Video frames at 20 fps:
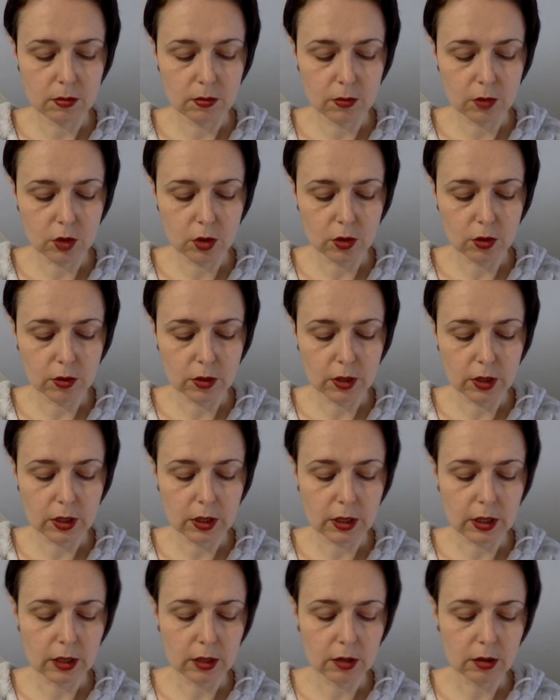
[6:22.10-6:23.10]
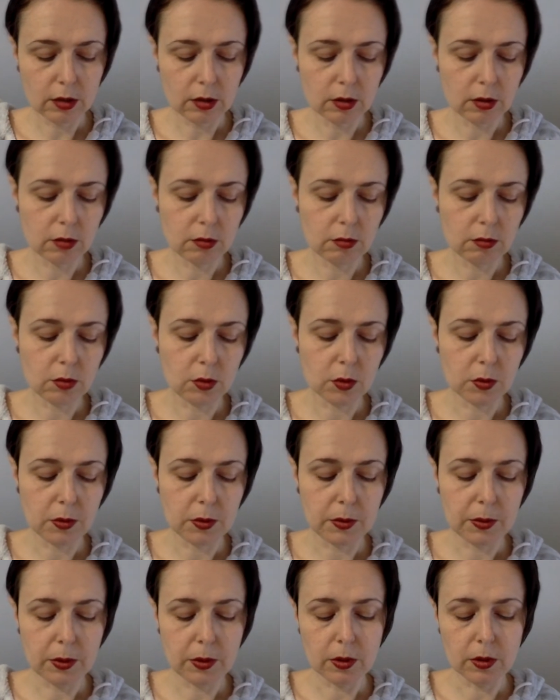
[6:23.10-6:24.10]
jewelry that most
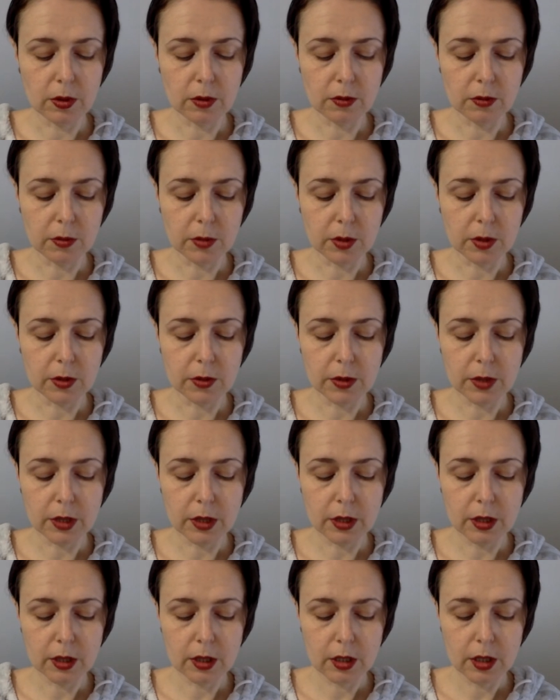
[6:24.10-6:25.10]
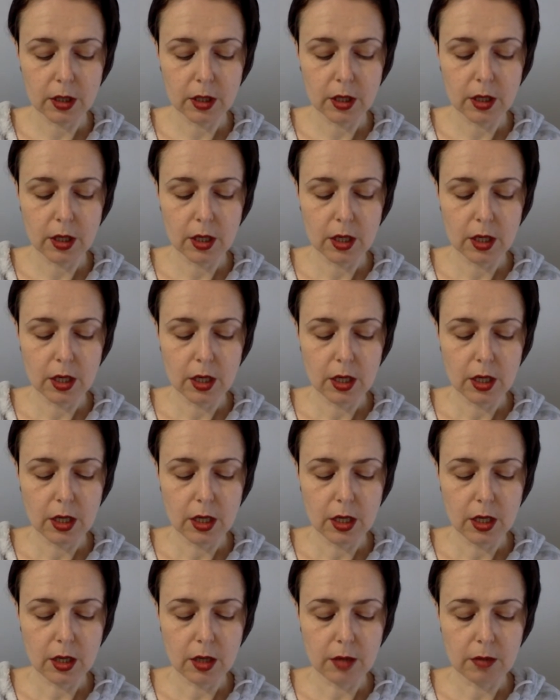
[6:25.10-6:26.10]
people are familiar with
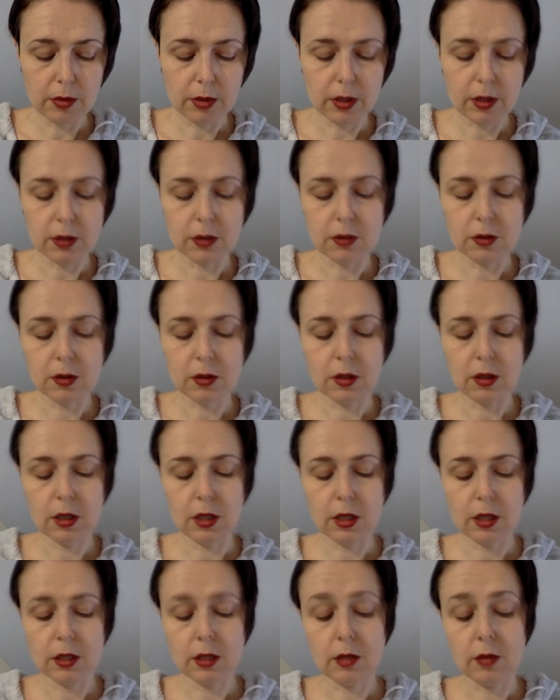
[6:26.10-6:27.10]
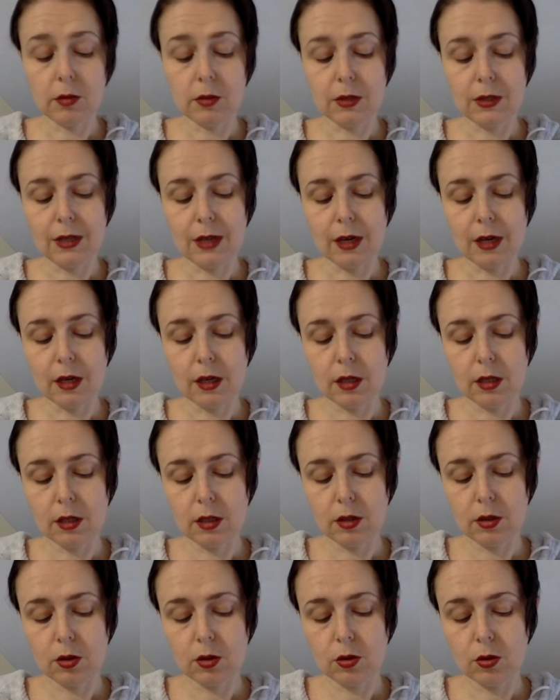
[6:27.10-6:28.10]
because a lot of times that
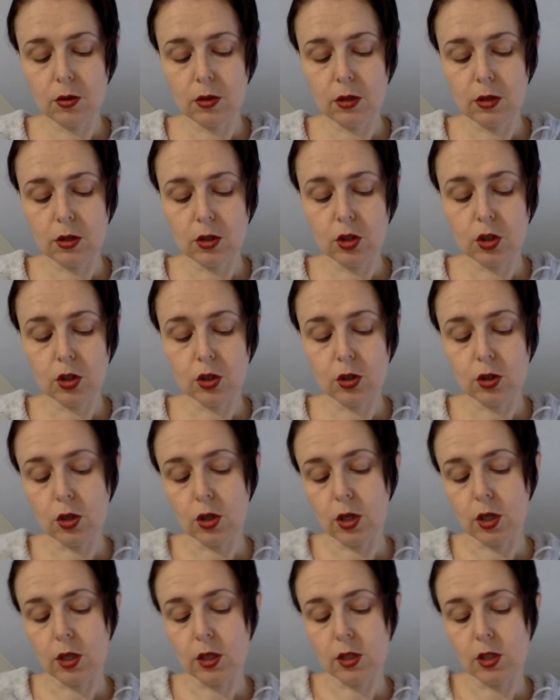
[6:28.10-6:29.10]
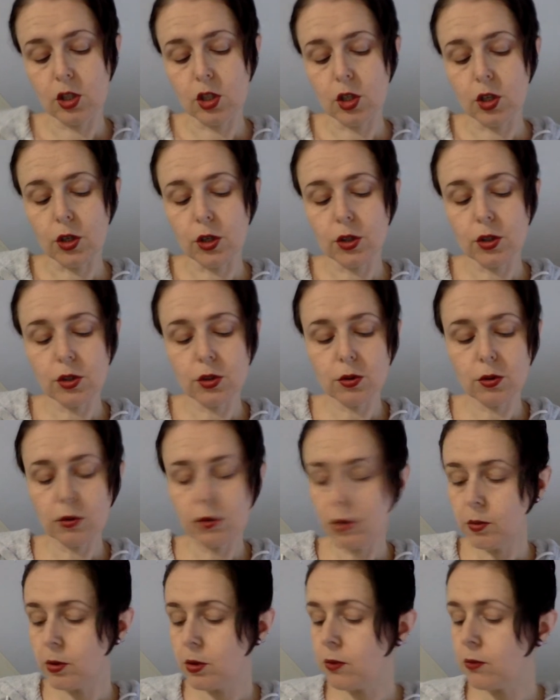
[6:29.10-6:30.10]
is used as a starter
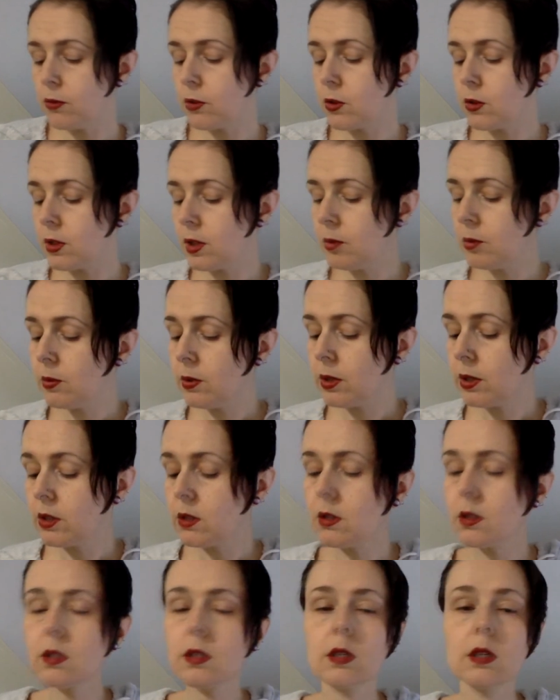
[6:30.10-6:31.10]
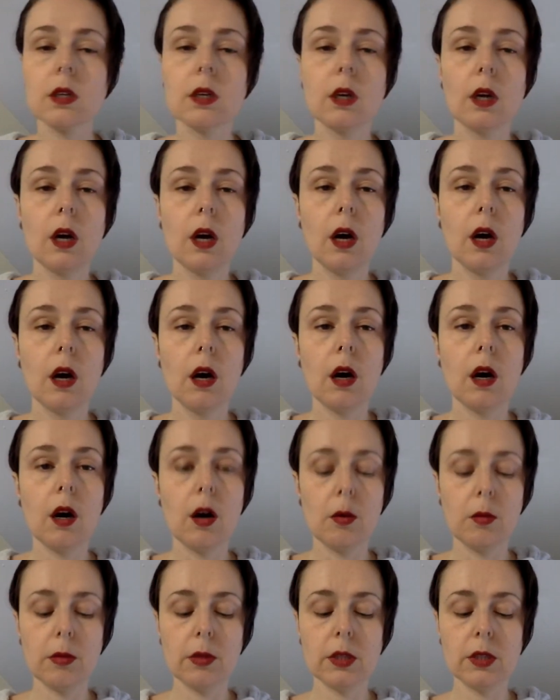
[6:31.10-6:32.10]
jewelry when you first get pierced.
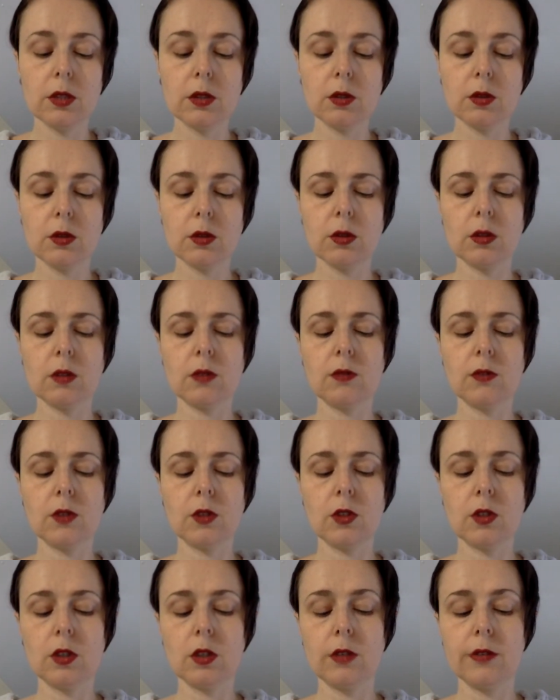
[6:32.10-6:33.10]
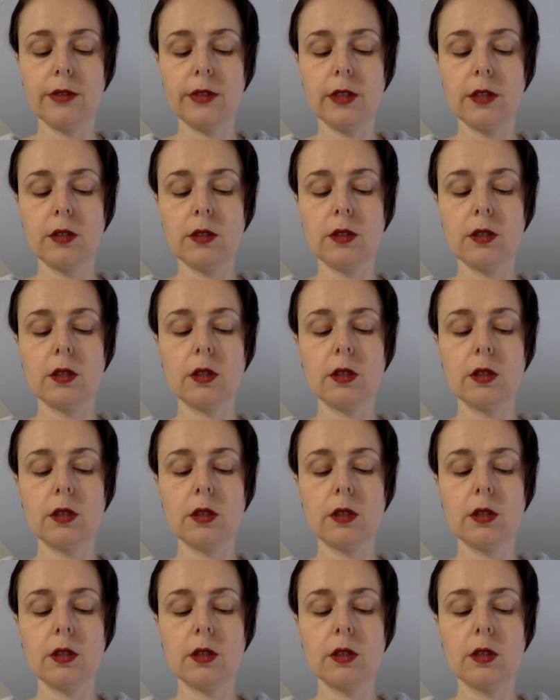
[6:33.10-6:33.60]
But there's also this version of it